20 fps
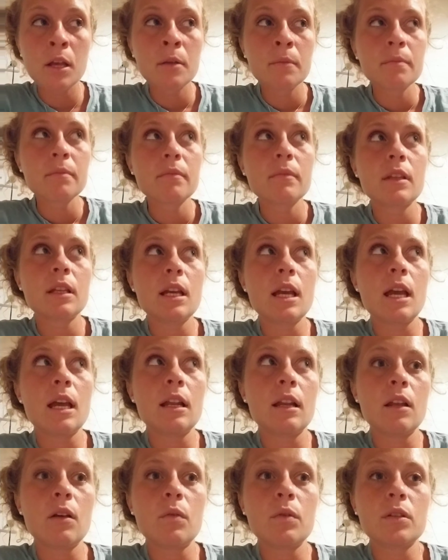and it
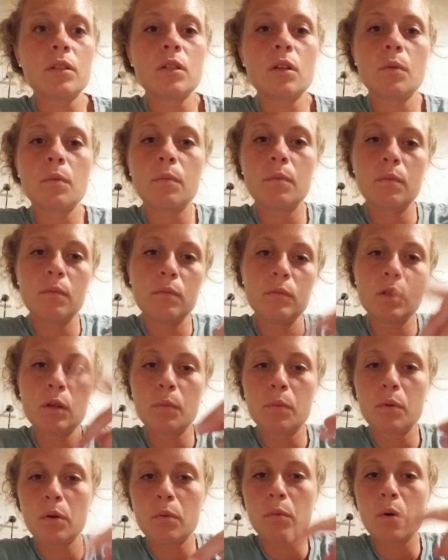was to
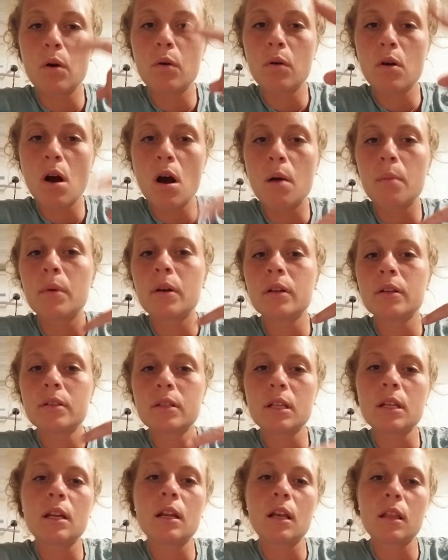promote commerce in
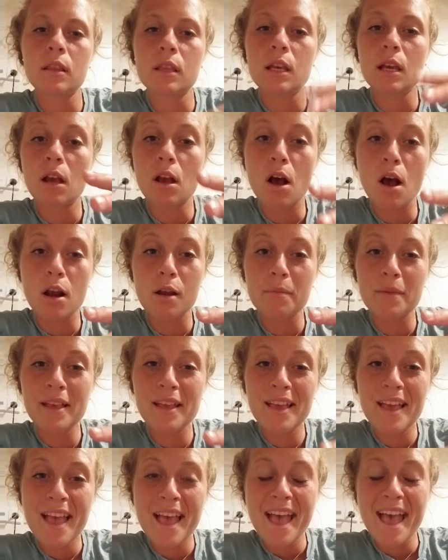the economy.
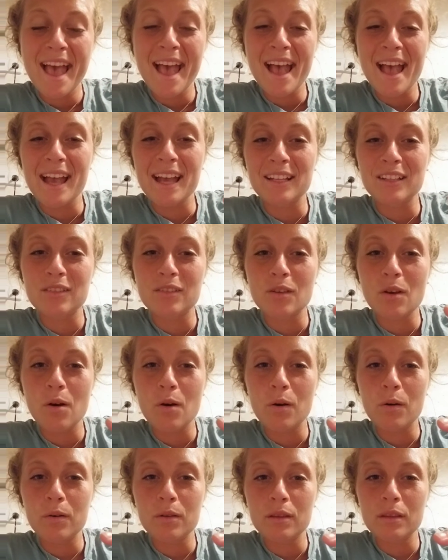And so
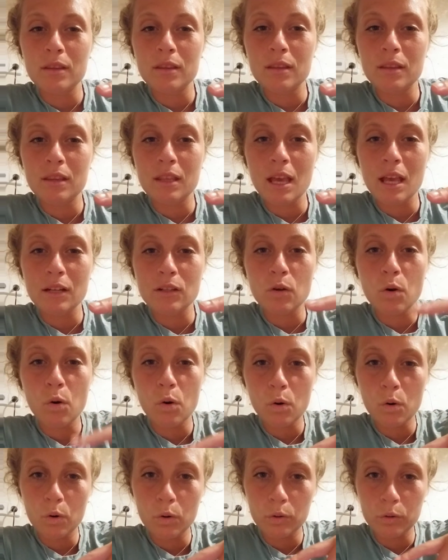they
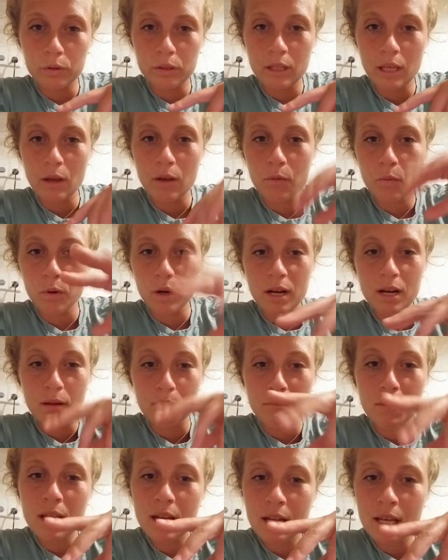were in a
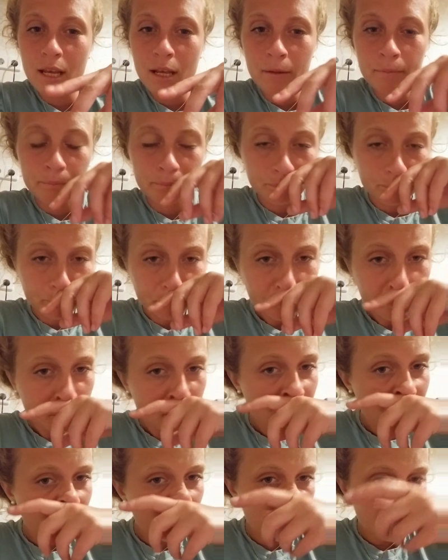meeting,
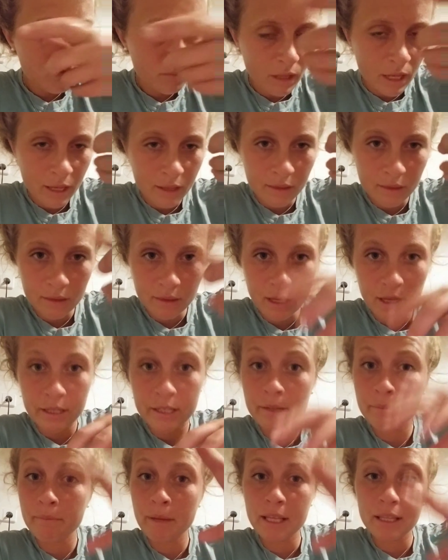and they made
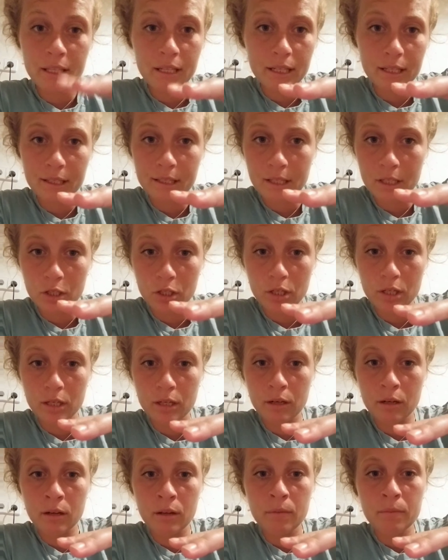the decision,
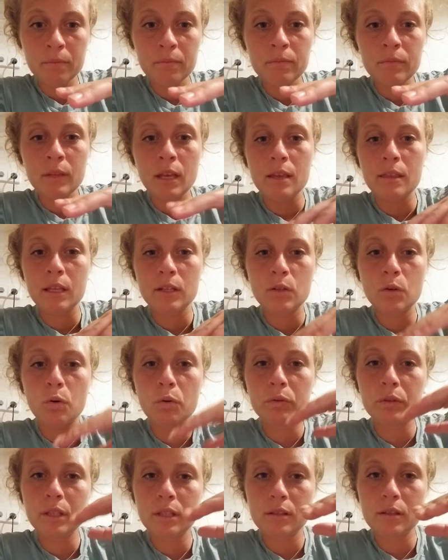and they told
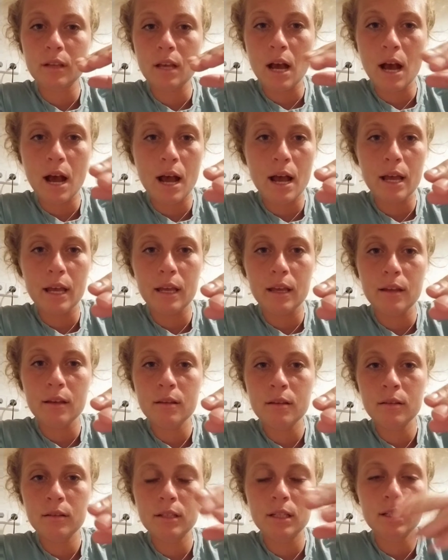this guy to
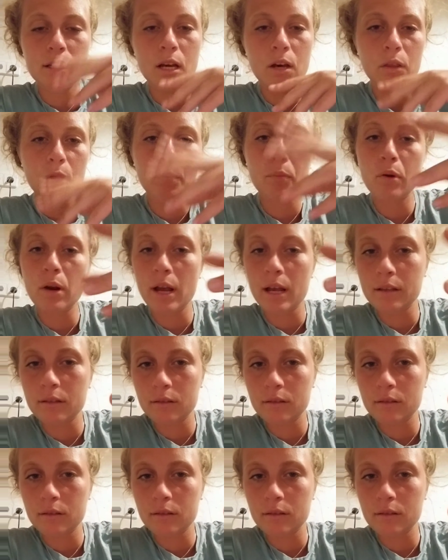tell the press.